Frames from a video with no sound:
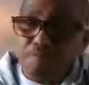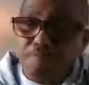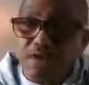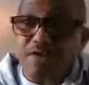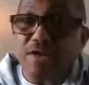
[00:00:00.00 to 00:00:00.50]

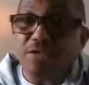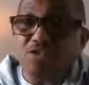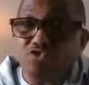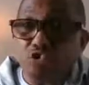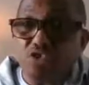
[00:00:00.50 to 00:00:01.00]
Mineral
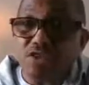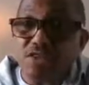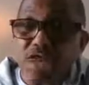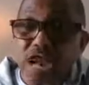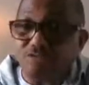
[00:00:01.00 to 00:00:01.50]

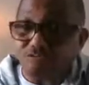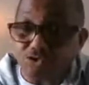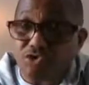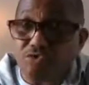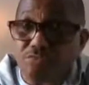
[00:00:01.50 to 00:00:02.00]
resources and
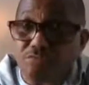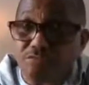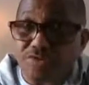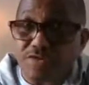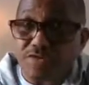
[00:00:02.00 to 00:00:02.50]
drugs
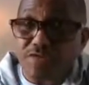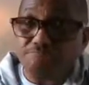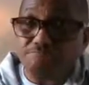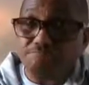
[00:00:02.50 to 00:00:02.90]
trafficking.